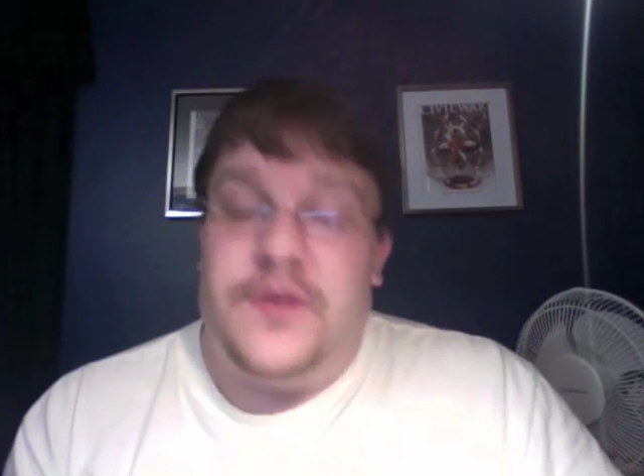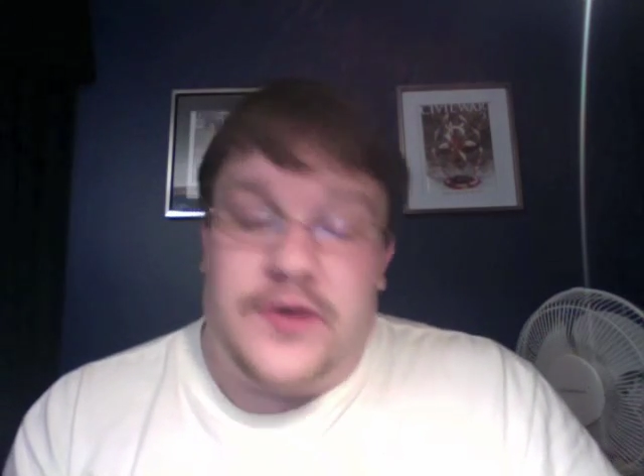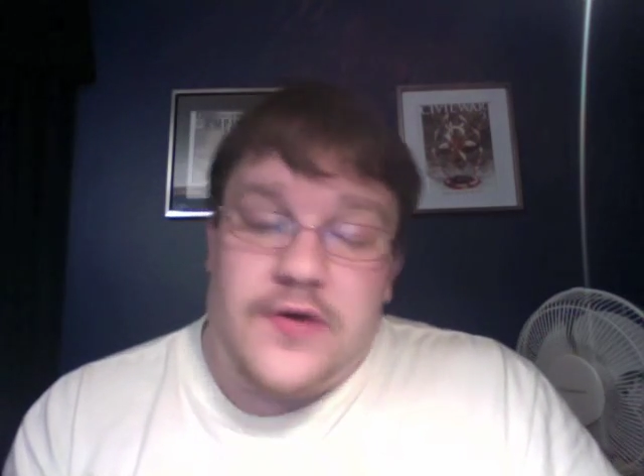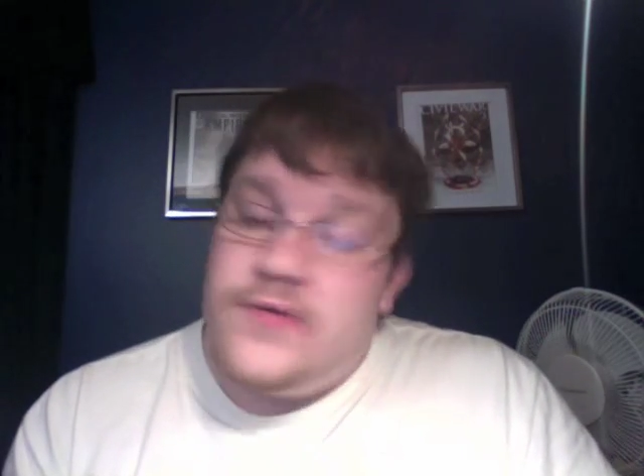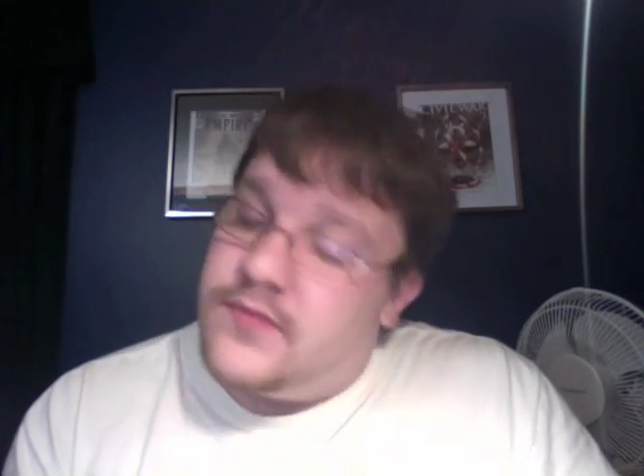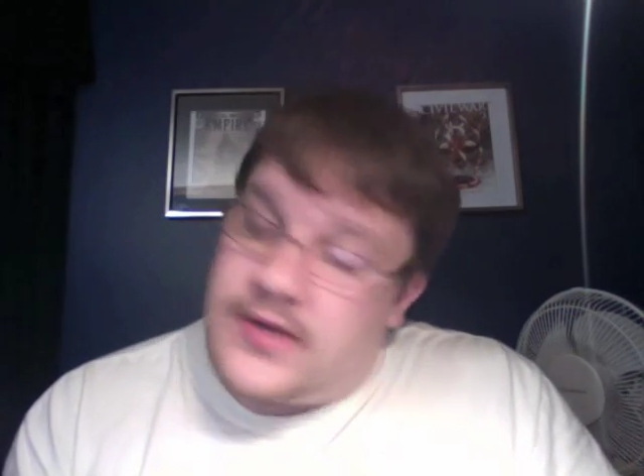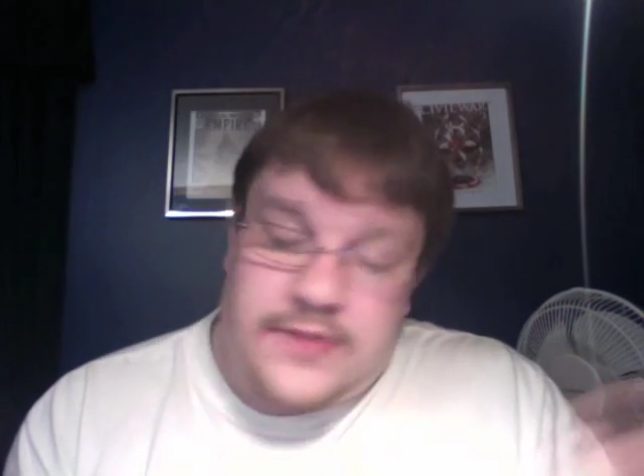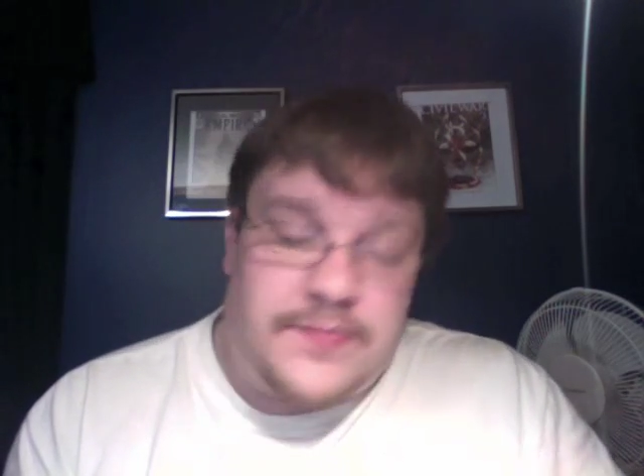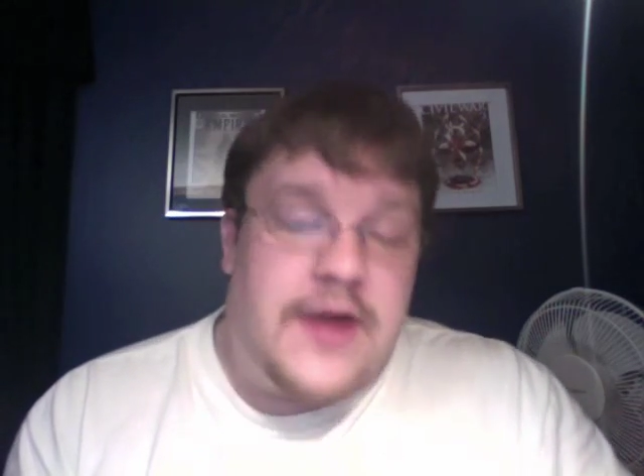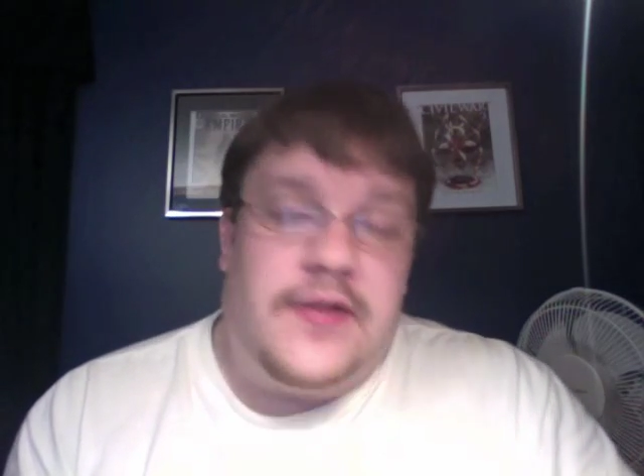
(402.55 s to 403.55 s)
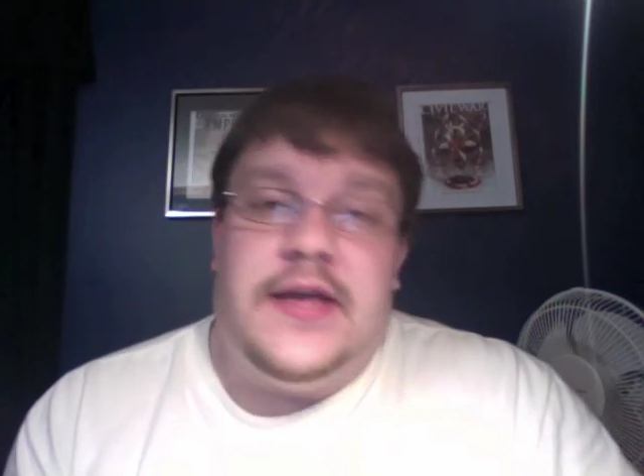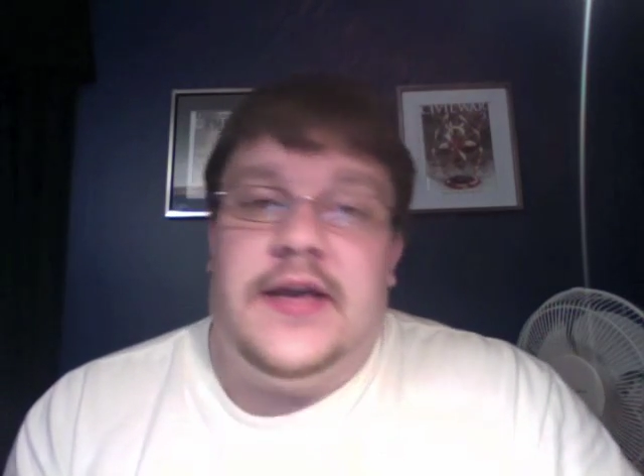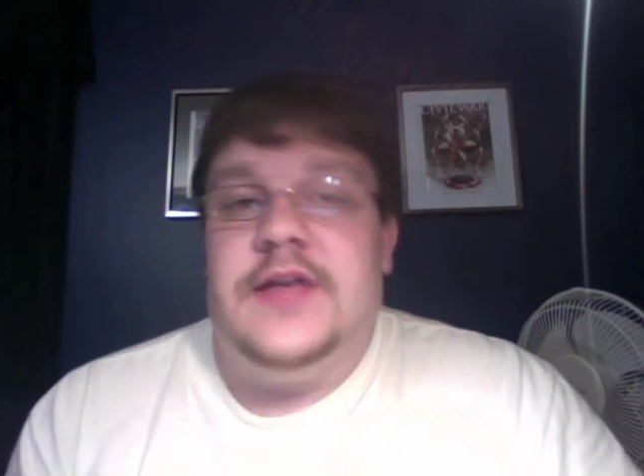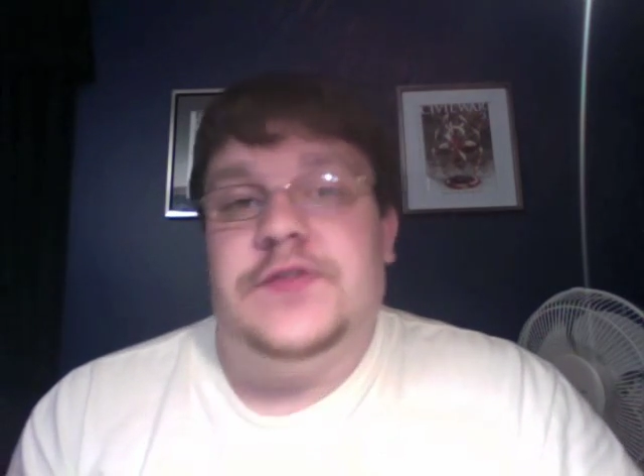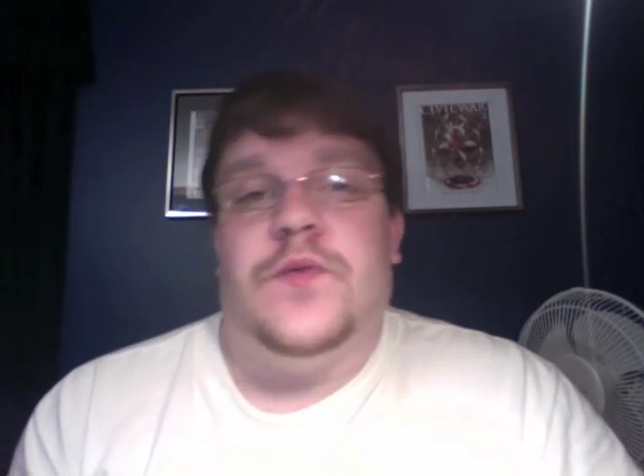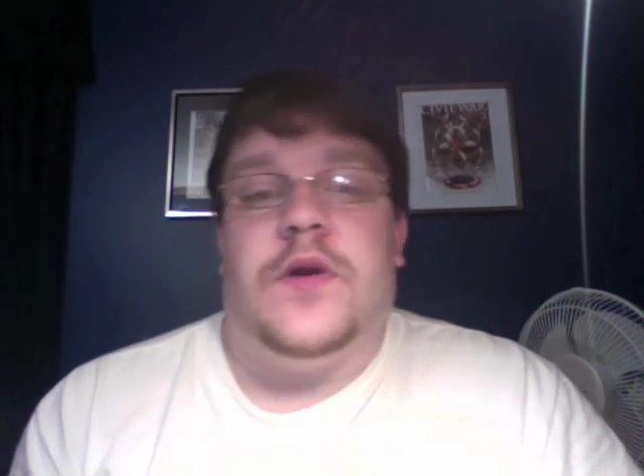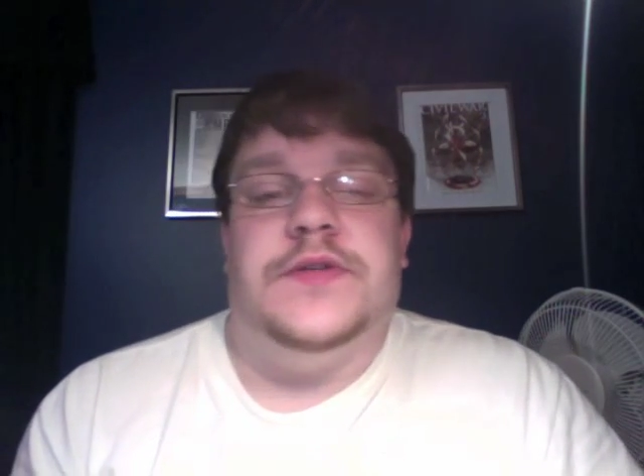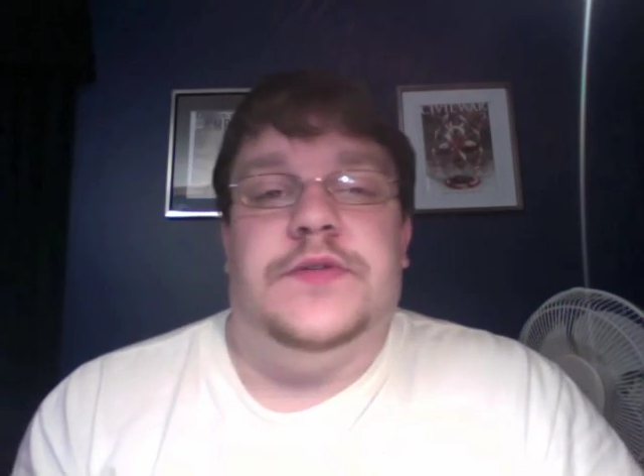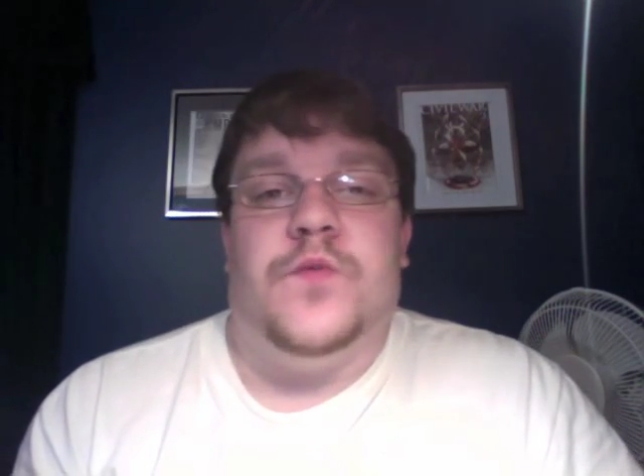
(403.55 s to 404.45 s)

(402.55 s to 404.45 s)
No, apparently a kiss works as